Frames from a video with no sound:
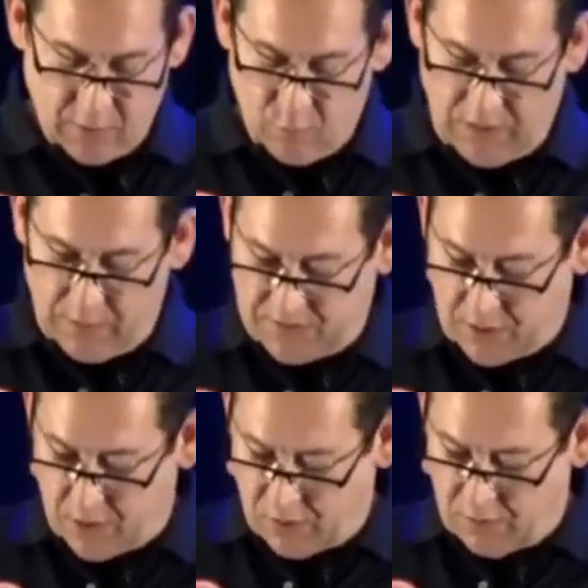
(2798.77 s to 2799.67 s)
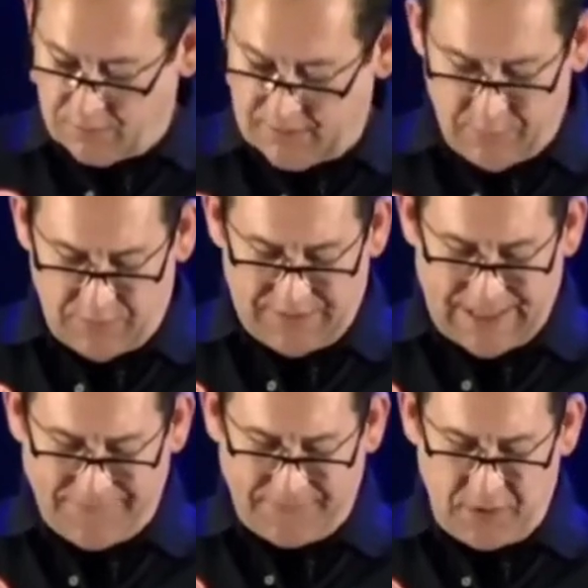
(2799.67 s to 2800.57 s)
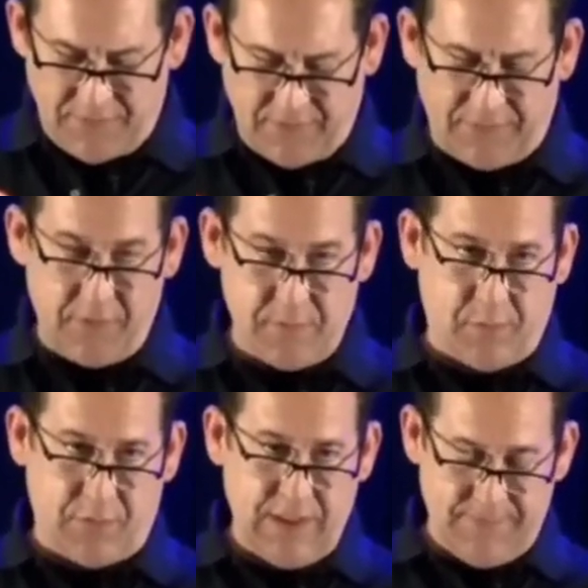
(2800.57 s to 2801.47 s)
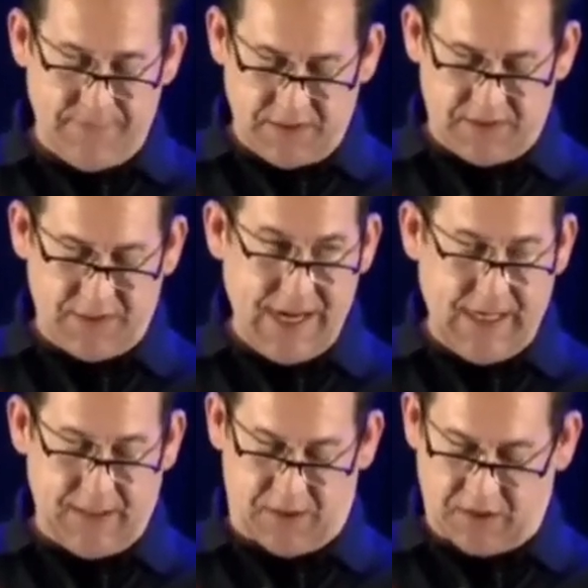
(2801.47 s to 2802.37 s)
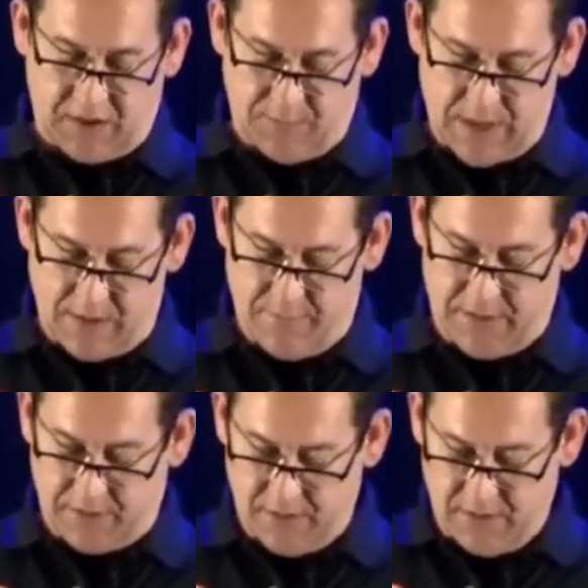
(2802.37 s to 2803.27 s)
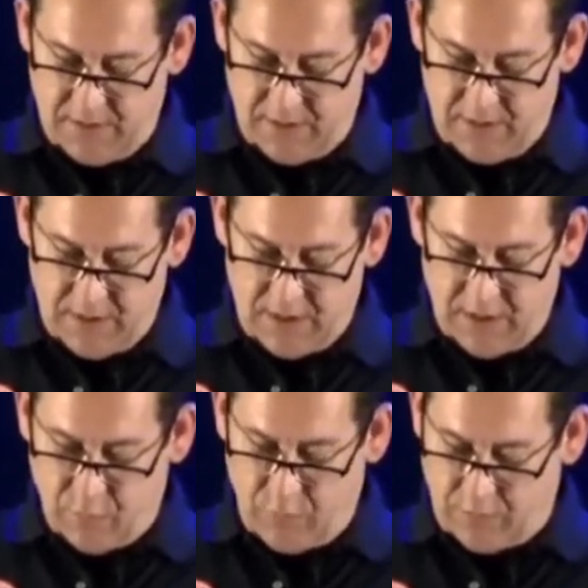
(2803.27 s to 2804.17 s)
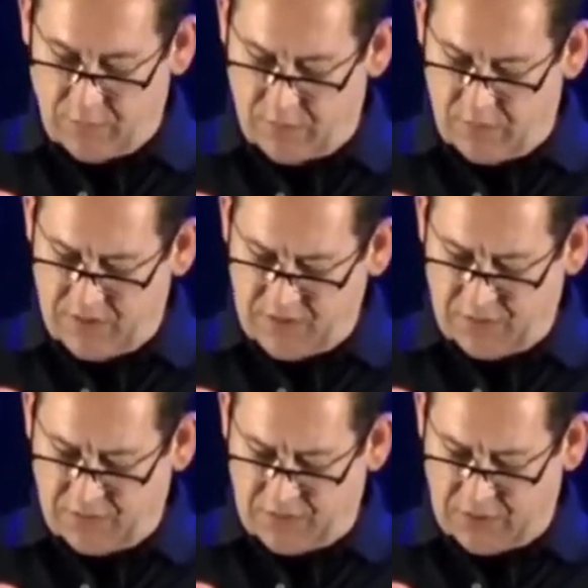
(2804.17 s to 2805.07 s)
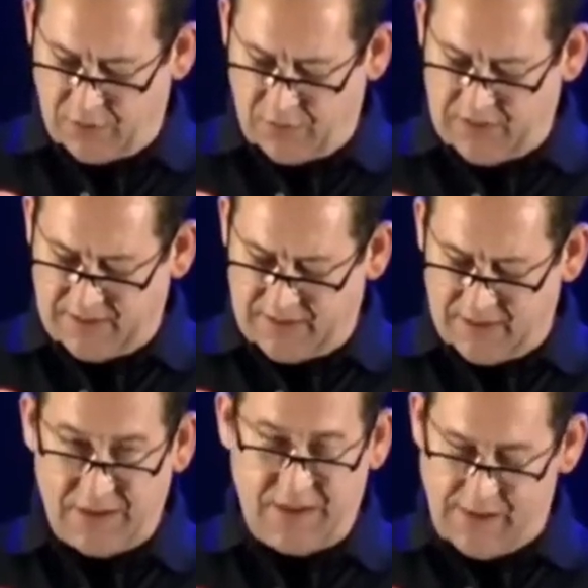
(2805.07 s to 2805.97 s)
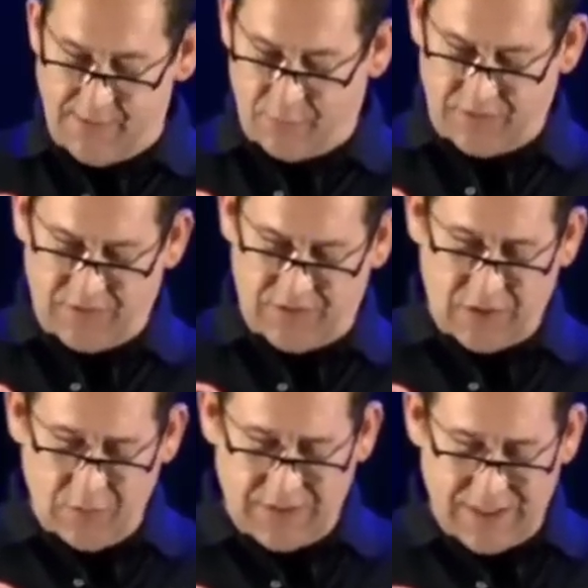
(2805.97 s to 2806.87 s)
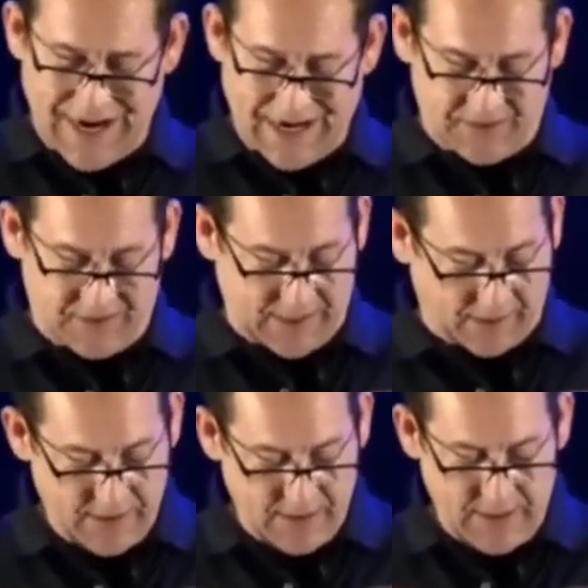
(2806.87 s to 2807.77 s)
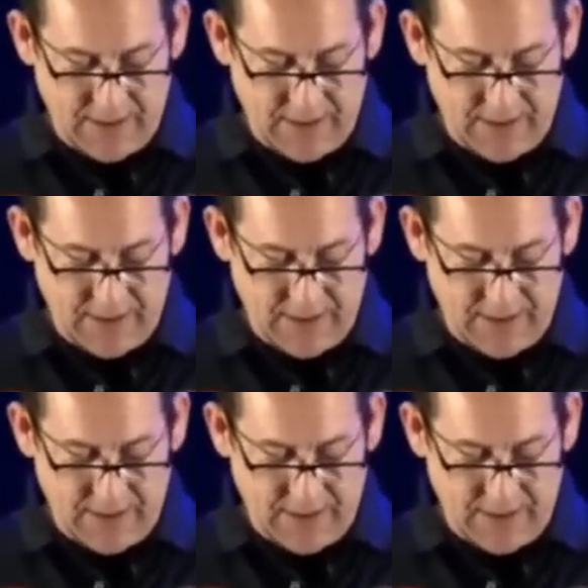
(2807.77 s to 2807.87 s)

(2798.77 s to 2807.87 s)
We were told it was left over from a previous science experiment. We were also told that this stuff was so toxic